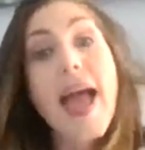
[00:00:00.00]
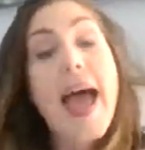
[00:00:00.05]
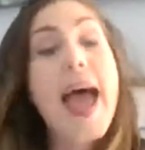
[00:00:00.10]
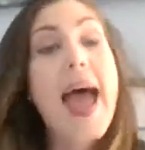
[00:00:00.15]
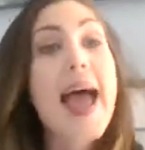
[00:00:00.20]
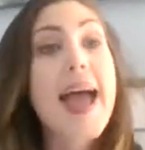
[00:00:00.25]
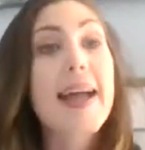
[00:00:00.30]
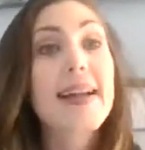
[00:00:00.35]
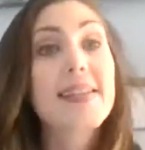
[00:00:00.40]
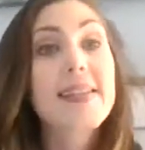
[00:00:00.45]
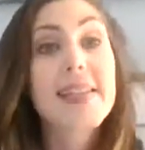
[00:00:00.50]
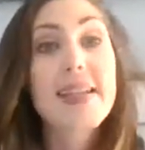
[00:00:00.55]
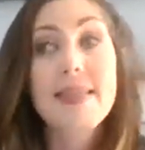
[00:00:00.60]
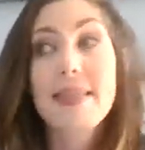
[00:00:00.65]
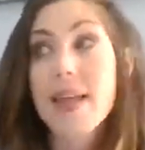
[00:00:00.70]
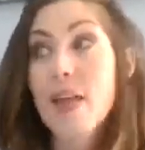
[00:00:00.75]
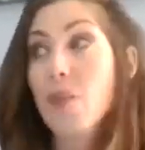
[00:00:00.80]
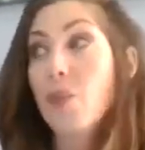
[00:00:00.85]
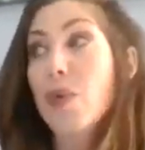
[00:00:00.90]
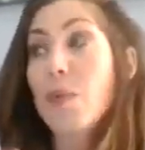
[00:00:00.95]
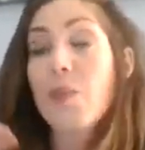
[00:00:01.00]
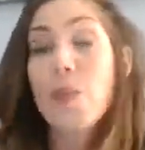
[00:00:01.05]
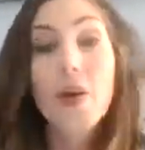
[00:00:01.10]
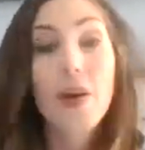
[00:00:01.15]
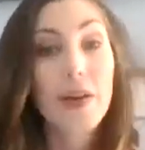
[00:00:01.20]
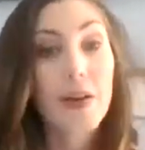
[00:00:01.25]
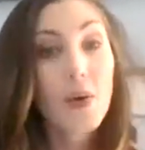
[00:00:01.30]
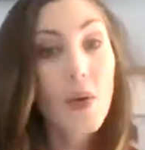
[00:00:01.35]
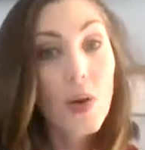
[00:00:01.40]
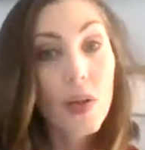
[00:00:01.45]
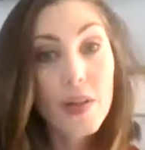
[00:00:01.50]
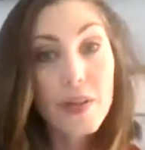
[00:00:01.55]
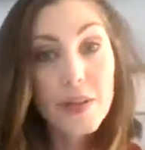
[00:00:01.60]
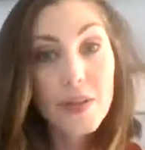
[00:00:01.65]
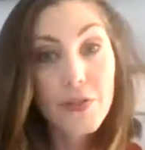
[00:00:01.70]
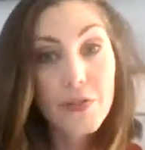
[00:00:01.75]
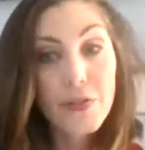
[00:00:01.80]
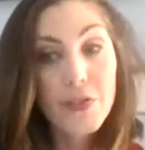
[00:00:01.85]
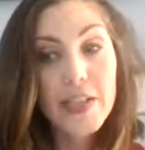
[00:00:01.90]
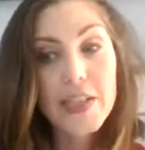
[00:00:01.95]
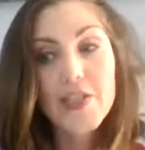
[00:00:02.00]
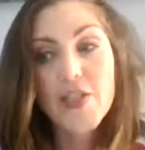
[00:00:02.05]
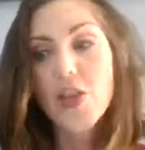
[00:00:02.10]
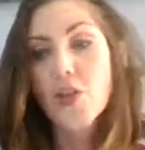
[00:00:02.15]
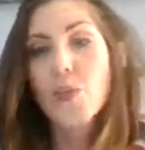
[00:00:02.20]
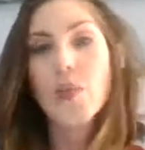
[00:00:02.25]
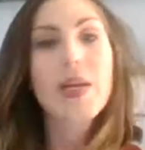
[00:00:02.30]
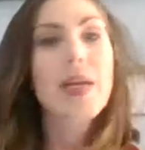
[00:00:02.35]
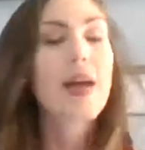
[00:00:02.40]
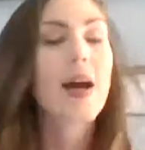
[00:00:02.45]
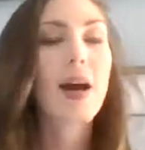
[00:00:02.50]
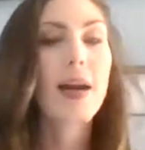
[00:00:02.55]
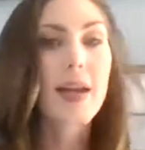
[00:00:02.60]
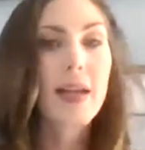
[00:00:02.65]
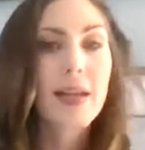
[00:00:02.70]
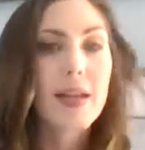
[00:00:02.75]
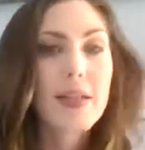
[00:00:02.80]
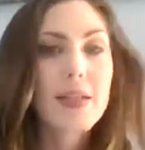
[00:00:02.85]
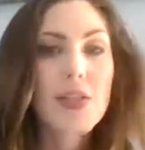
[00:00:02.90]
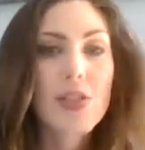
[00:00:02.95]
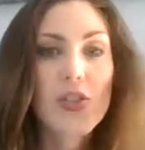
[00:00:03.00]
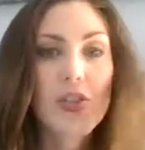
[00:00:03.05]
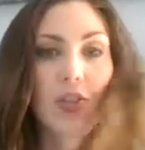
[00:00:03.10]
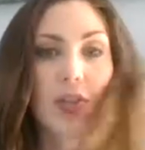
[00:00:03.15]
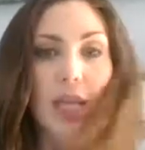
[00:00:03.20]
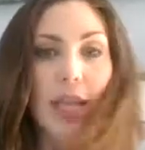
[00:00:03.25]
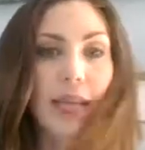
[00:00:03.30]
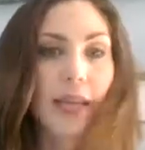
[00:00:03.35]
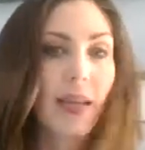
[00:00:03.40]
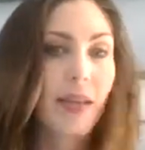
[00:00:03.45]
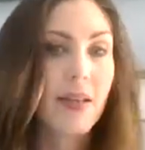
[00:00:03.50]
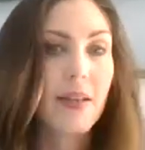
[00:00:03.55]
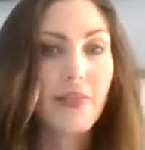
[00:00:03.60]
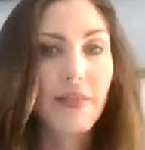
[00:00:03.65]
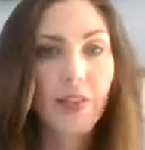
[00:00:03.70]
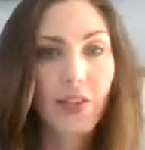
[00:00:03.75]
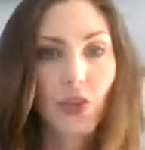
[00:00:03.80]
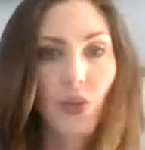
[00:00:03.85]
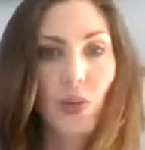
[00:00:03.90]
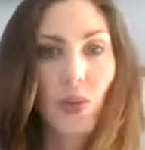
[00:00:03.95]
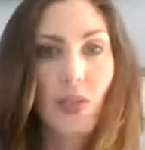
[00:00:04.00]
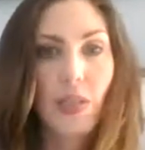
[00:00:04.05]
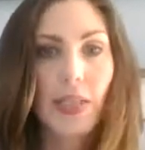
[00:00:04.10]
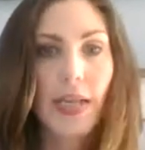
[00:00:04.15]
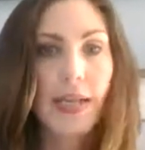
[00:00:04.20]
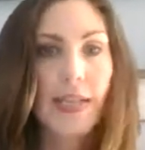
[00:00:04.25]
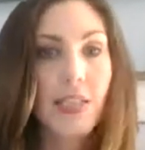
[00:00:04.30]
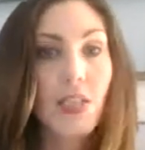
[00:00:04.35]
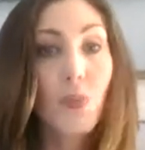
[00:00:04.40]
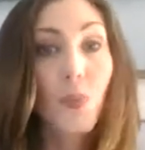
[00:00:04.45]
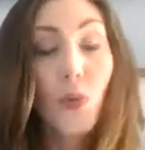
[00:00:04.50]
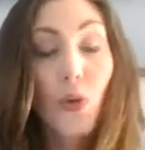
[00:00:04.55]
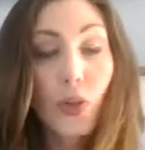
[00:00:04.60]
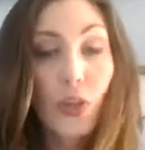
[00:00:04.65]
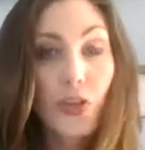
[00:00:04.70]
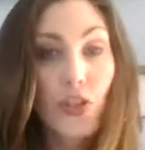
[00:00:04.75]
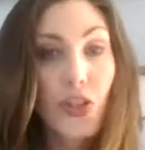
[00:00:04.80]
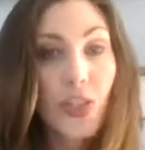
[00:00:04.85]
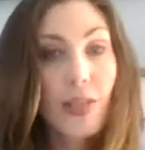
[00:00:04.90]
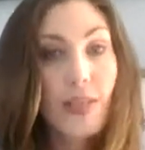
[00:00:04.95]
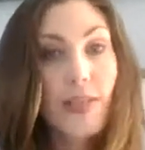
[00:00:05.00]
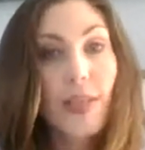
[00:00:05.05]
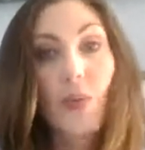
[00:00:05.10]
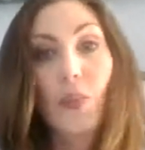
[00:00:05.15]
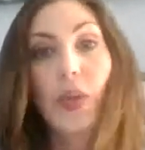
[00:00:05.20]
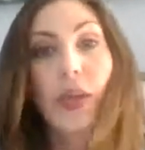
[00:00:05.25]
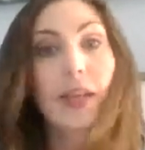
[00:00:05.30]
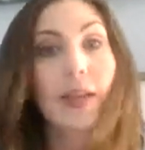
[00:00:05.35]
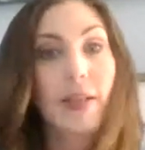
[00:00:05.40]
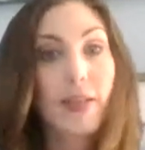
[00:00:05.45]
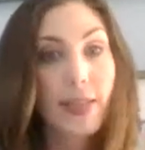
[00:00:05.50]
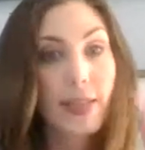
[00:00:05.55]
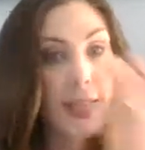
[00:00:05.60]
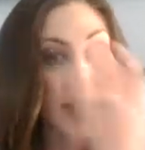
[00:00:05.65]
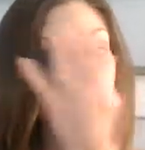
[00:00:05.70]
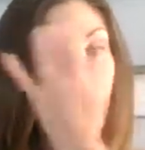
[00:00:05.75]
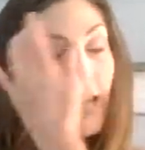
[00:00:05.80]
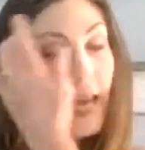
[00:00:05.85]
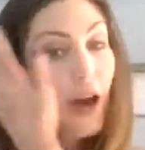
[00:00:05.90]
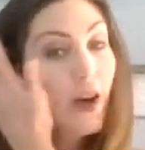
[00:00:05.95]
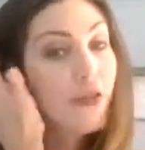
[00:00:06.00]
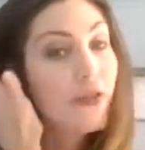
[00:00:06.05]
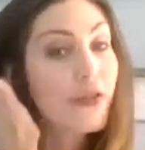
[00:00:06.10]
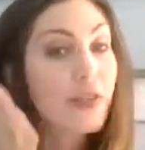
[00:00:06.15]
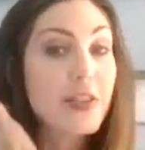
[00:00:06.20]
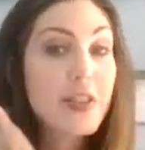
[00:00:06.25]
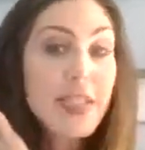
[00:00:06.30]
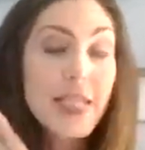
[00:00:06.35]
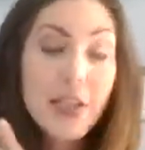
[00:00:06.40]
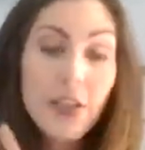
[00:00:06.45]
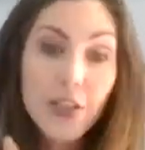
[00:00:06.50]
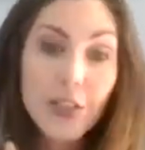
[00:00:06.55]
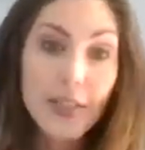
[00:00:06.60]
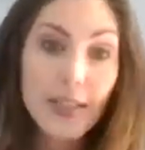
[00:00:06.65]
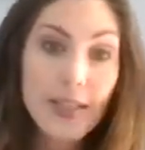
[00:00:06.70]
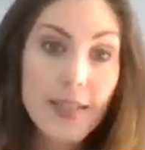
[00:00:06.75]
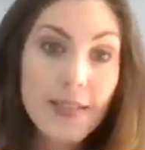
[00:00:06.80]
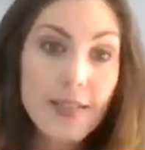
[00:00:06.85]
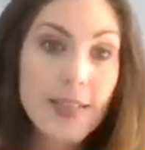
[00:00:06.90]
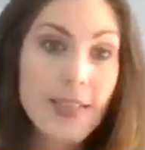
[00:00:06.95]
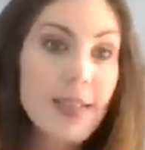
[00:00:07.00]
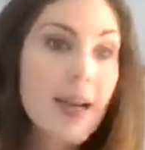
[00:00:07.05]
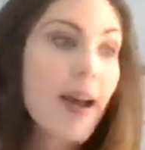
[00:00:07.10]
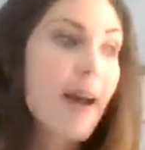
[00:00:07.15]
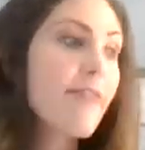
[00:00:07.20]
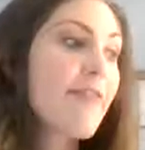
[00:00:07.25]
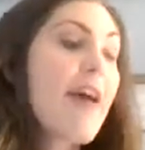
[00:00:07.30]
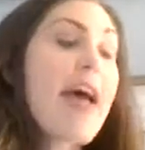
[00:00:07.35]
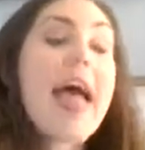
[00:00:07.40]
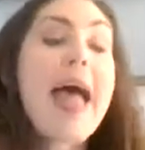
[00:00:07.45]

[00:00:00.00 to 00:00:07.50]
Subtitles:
And then we put it all in the freezer. We cut it into like individualized portions that we can take out for dinners and stuff.